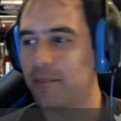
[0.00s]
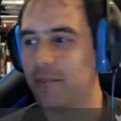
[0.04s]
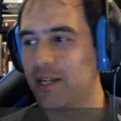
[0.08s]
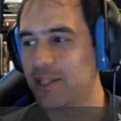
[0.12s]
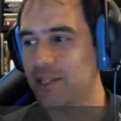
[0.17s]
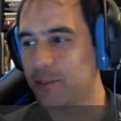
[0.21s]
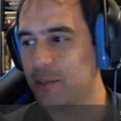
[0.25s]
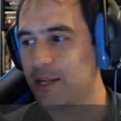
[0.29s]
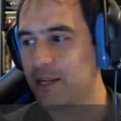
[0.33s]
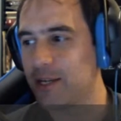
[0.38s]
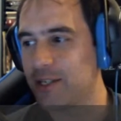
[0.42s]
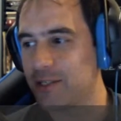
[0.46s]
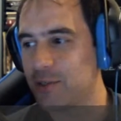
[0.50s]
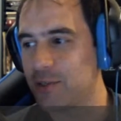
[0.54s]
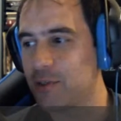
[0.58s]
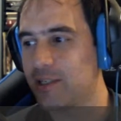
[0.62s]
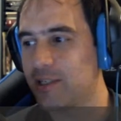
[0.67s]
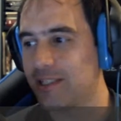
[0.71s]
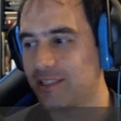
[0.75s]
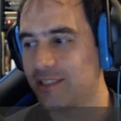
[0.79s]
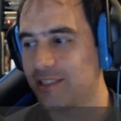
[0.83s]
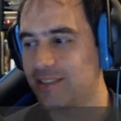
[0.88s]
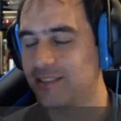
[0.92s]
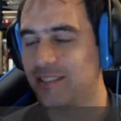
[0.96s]
By the way,
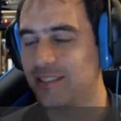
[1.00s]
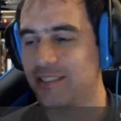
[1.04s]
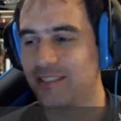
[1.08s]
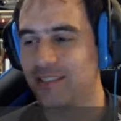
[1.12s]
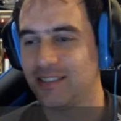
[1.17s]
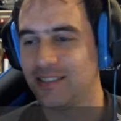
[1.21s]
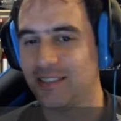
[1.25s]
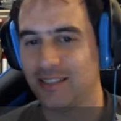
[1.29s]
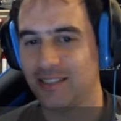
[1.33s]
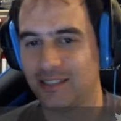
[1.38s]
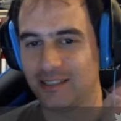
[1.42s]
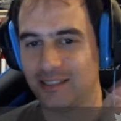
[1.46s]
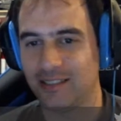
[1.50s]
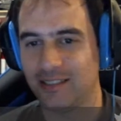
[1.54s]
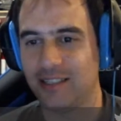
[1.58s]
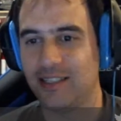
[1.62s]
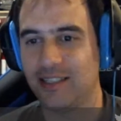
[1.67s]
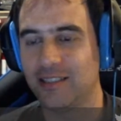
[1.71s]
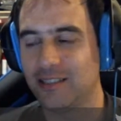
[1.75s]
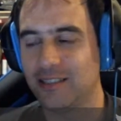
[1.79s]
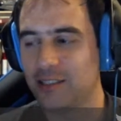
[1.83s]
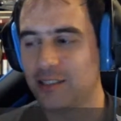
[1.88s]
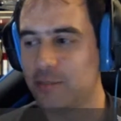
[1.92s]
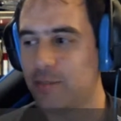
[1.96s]
you can
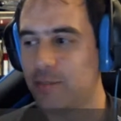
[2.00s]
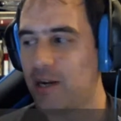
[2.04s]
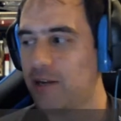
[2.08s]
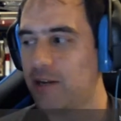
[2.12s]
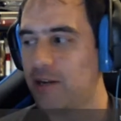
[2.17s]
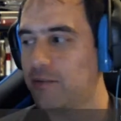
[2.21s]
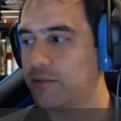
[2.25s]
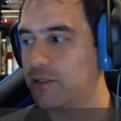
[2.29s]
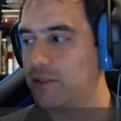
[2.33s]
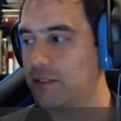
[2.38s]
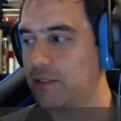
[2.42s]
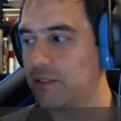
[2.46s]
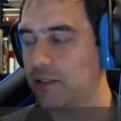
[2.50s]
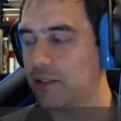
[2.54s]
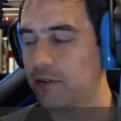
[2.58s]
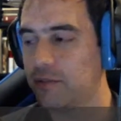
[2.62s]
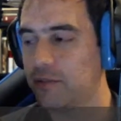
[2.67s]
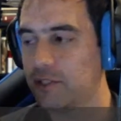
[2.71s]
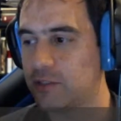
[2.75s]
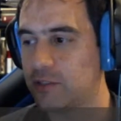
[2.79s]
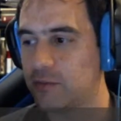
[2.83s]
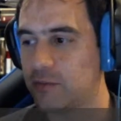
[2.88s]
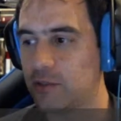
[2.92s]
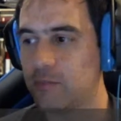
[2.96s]
in this part of
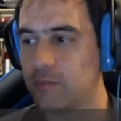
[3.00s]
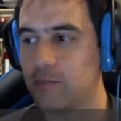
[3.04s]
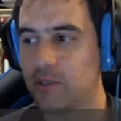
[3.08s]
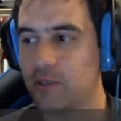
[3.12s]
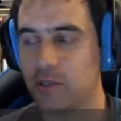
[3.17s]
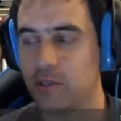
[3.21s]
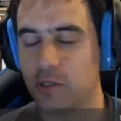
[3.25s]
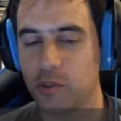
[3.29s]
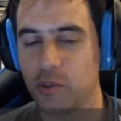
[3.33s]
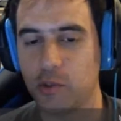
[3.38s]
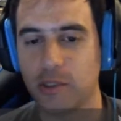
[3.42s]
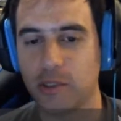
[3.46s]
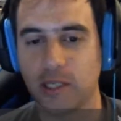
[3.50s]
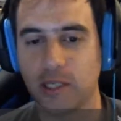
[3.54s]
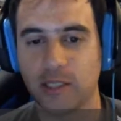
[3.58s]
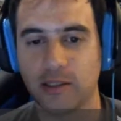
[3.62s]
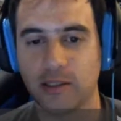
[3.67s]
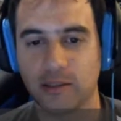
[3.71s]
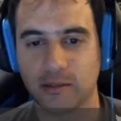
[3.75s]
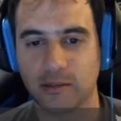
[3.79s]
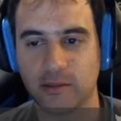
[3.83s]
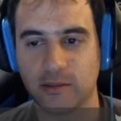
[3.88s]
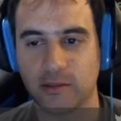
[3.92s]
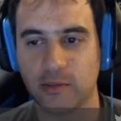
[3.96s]
the stream you
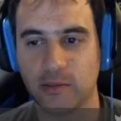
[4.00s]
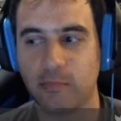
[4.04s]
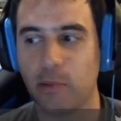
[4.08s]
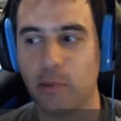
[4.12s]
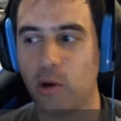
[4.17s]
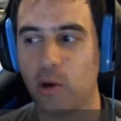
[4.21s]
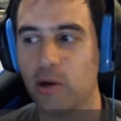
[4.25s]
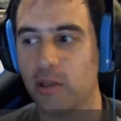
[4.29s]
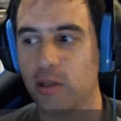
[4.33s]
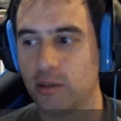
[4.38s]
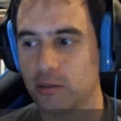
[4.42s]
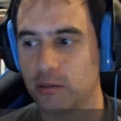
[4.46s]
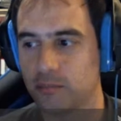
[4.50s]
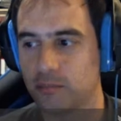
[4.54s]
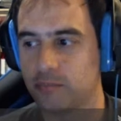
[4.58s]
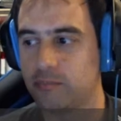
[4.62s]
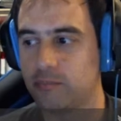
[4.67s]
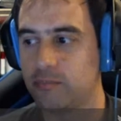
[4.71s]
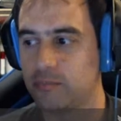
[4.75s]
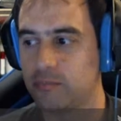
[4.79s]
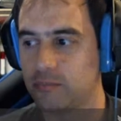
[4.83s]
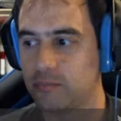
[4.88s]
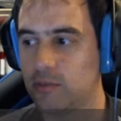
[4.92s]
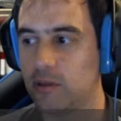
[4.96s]
can spoil
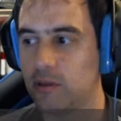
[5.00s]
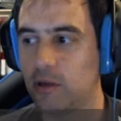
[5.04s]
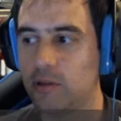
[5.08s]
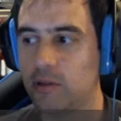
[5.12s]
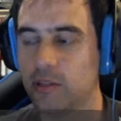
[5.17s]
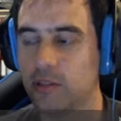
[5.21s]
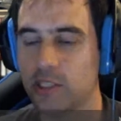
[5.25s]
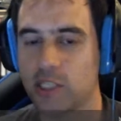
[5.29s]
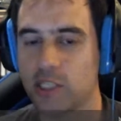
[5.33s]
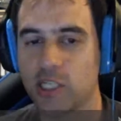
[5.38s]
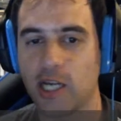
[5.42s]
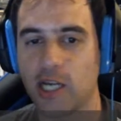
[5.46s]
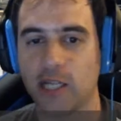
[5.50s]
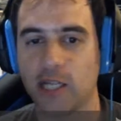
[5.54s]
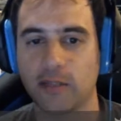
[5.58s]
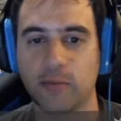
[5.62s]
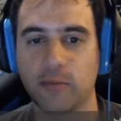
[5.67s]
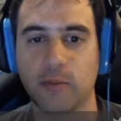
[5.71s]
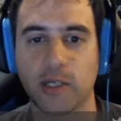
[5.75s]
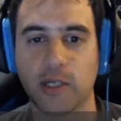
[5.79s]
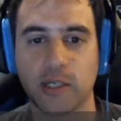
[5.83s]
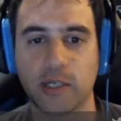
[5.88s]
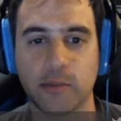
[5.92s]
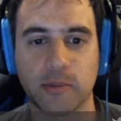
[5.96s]
on the
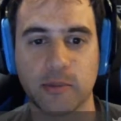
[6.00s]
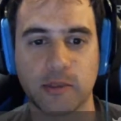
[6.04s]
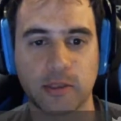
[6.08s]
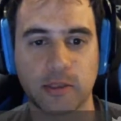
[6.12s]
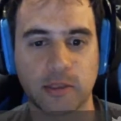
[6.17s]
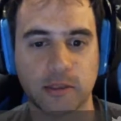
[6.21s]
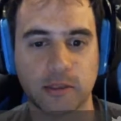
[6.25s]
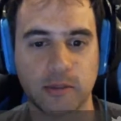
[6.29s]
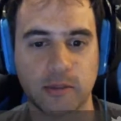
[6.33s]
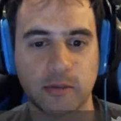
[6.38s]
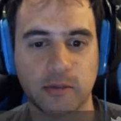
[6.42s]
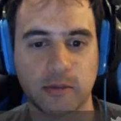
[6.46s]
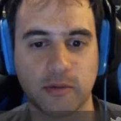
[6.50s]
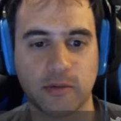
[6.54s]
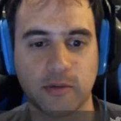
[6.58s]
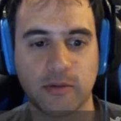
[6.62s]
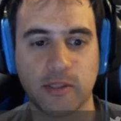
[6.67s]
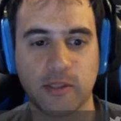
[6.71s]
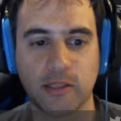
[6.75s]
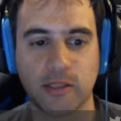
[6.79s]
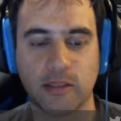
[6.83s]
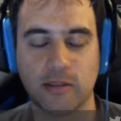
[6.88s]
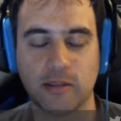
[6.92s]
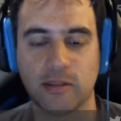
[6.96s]
chat whatever you
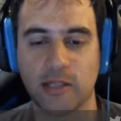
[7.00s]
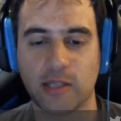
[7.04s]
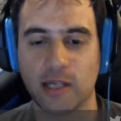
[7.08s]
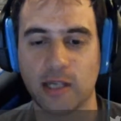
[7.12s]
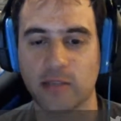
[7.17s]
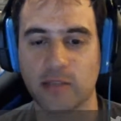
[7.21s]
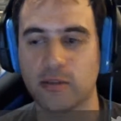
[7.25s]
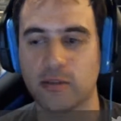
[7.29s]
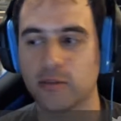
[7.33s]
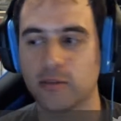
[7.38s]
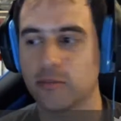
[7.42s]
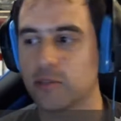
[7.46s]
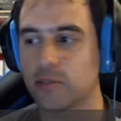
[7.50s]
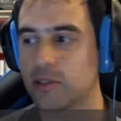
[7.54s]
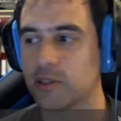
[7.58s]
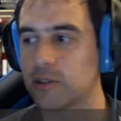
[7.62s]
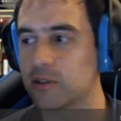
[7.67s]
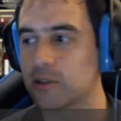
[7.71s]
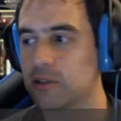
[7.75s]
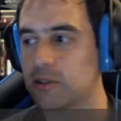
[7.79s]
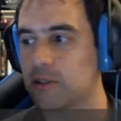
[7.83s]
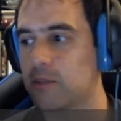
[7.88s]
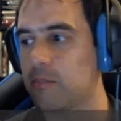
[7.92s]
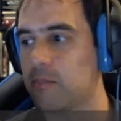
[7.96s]
think is the answer,
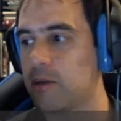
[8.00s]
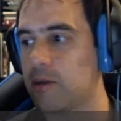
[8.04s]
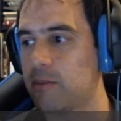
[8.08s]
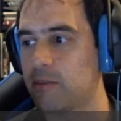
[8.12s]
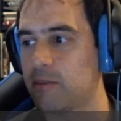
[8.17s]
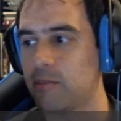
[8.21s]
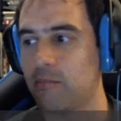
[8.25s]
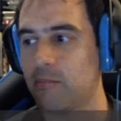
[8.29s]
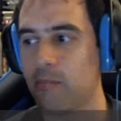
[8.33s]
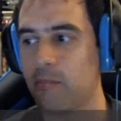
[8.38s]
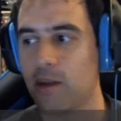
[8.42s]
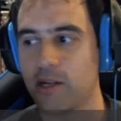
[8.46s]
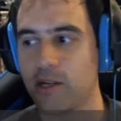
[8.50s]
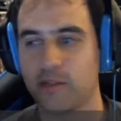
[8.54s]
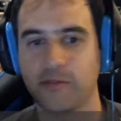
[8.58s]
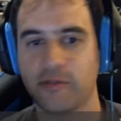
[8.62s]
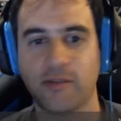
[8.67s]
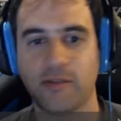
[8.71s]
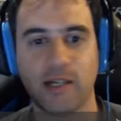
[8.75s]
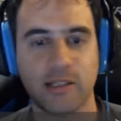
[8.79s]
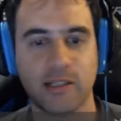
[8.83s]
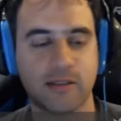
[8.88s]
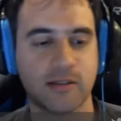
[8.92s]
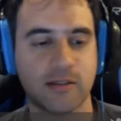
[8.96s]
because that might be
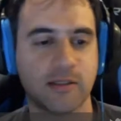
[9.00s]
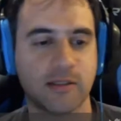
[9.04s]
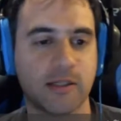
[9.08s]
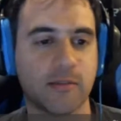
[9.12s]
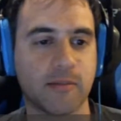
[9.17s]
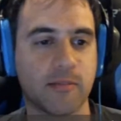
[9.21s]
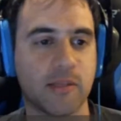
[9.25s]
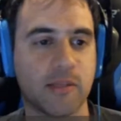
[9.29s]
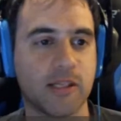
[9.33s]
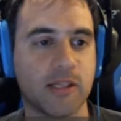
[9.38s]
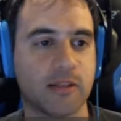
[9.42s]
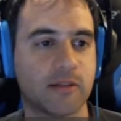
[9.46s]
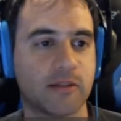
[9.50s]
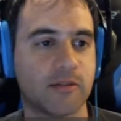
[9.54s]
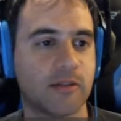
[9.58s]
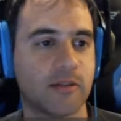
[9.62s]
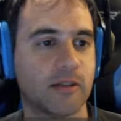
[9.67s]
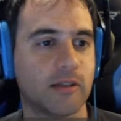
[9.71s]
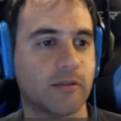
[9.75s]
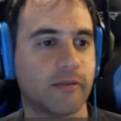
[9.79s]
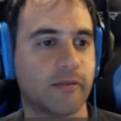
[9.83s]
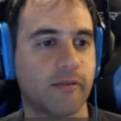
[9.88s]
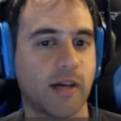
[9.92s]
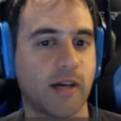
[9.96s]
much faster than me
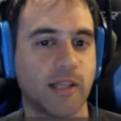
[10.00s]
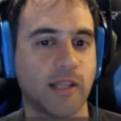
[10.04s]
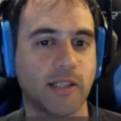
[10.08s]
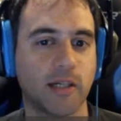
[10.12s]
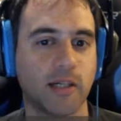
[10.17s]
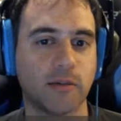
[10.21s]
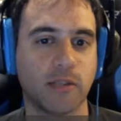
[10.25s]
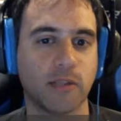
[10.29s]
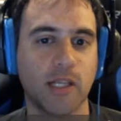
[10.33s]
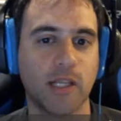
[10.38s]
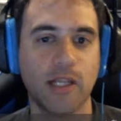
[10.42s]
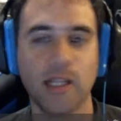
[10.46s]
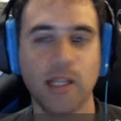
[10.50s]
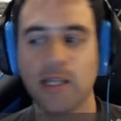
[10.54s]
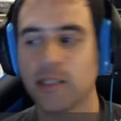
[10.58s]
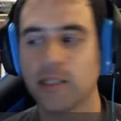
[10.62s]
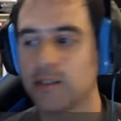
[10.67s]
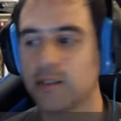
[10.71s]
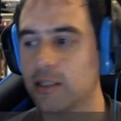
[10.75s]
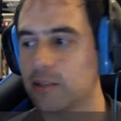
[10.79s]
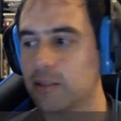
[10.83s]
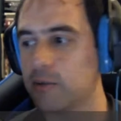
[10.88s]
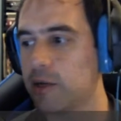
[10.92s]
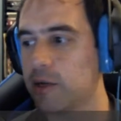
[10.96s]
trying to find out.
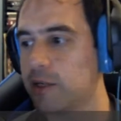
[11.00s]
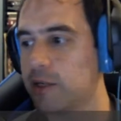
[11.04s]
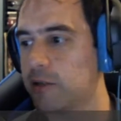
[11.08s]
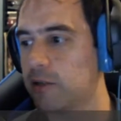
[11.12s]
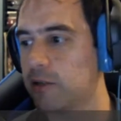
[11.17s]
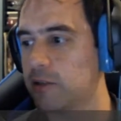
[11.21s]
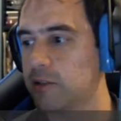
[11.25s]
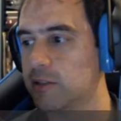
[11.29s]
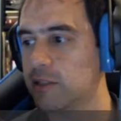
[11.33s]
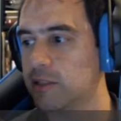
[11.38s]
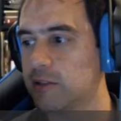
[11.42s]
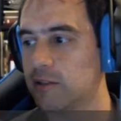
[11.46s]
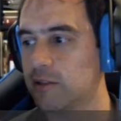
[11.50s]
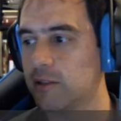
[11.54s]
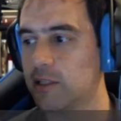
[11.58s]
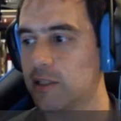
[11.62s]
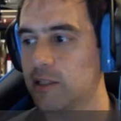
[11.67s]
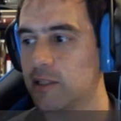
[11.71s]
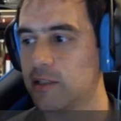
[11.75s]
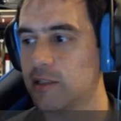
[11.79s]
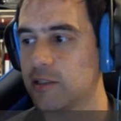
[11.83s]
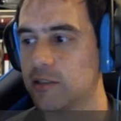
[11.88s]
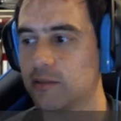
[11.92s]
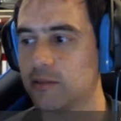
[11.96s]
That's why I call this
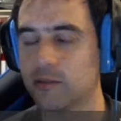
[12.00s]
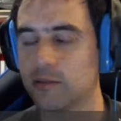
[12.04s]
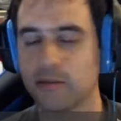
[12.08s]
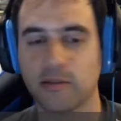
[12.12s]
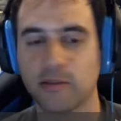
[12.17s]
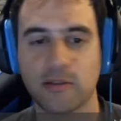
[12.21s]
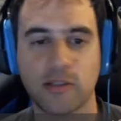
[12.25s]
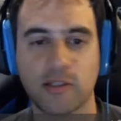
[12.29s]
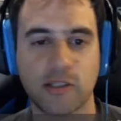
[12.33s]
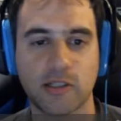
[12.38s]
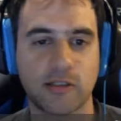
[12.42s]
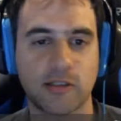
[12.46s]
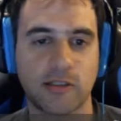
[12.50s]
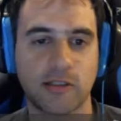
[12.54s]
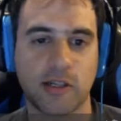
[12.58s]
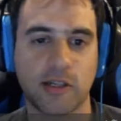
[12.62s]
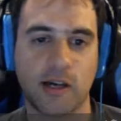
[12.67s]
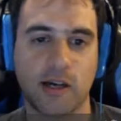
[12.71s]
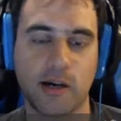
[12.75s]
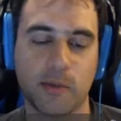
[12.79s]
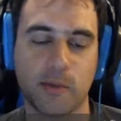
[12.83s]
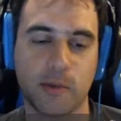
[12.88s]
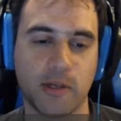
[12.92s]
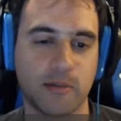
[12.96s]
learning chess the
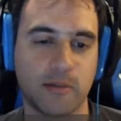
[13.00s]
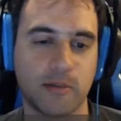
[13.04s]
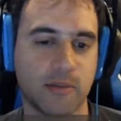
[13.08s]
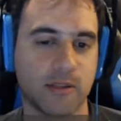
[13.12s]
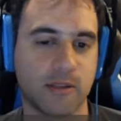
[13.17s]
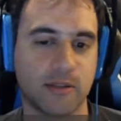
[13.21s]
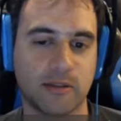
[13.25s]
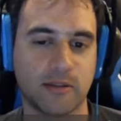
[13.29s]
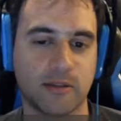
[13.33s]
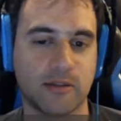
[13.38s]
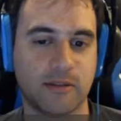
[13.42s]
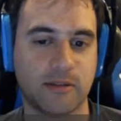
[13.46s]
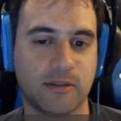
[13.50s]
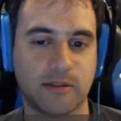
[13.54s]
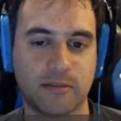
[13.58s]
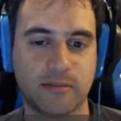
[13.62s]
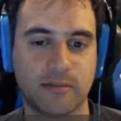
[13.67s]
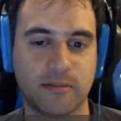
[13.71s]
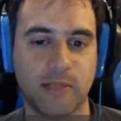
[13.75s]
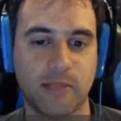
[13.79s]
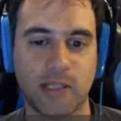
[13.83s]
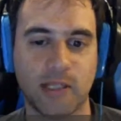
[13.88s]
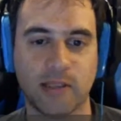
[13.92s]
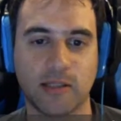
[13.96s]
hard way, because
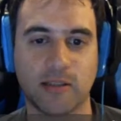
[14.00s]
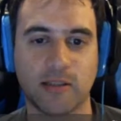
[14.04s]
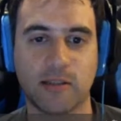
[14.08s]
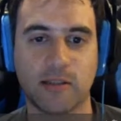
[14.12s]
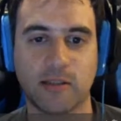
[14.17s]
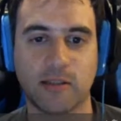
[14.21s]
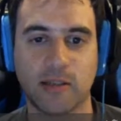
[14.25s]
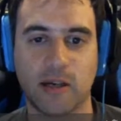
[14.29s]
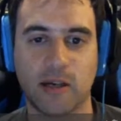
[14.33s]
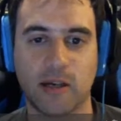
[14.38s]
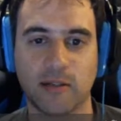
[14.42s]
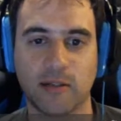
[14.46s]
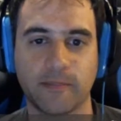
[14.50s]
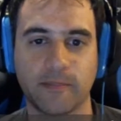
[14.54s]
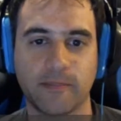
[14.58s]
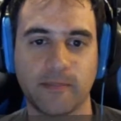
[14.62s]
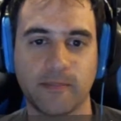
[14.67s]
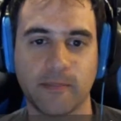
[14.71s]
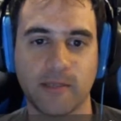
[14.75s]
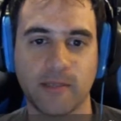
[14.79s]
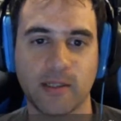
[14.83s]
man, this is hard.